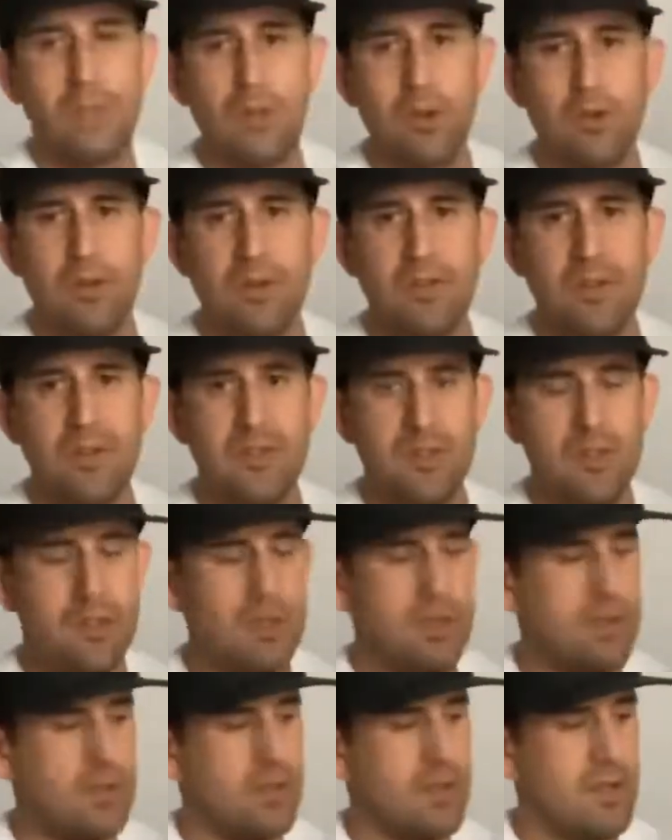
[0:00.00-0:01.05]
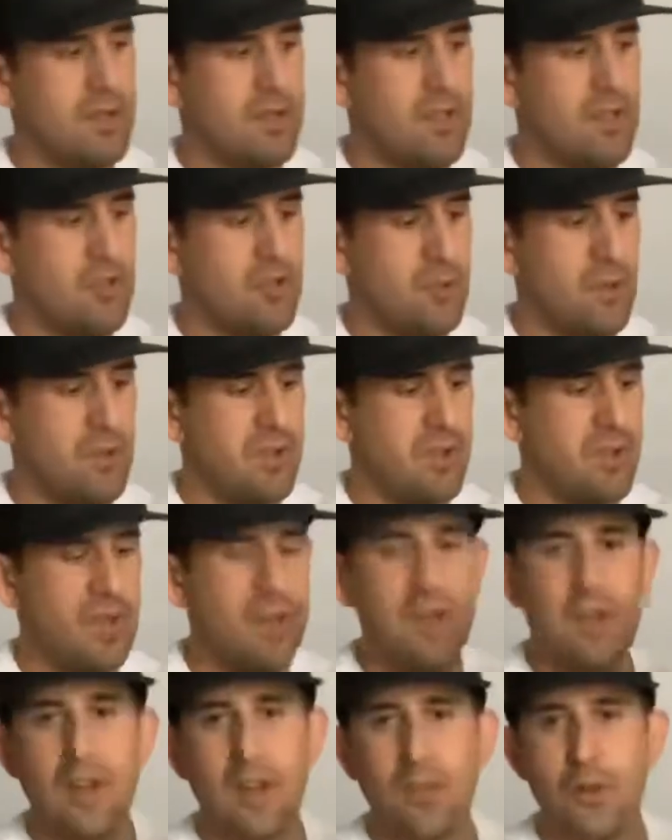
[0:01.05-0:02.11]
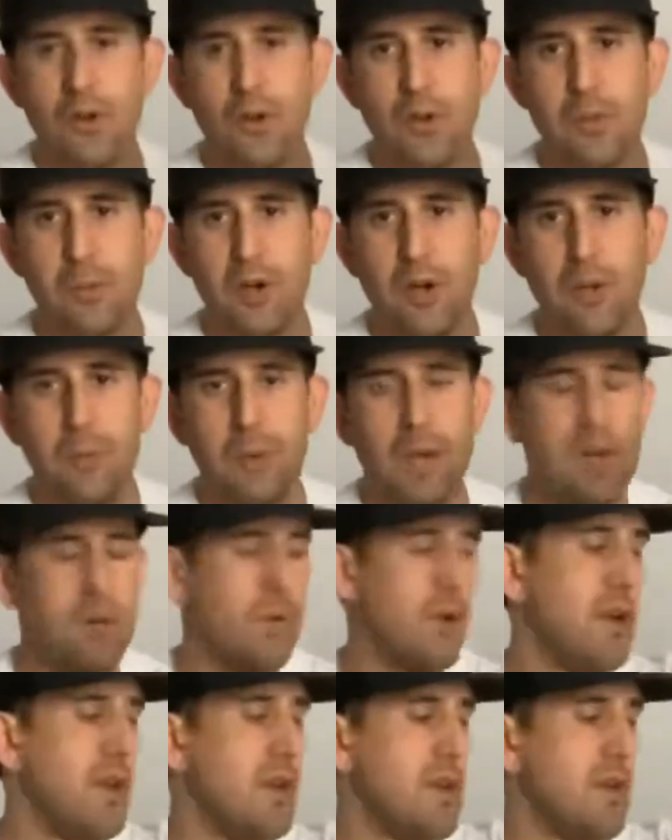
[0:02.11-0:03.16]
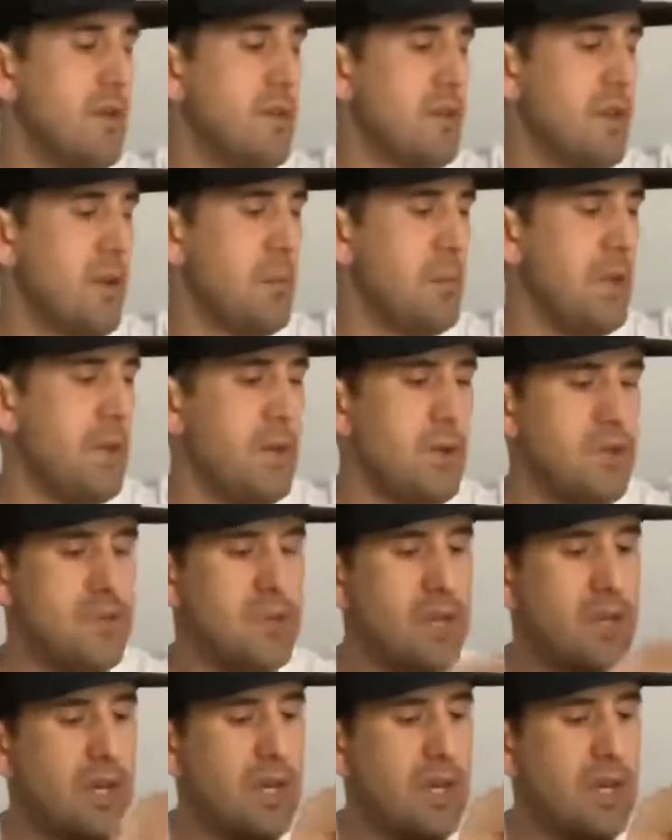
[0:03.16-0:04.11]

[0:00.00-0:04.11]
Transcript: I'm gonna go give this a test run tonight. I got a 30-mile bike ride here in a couple hours,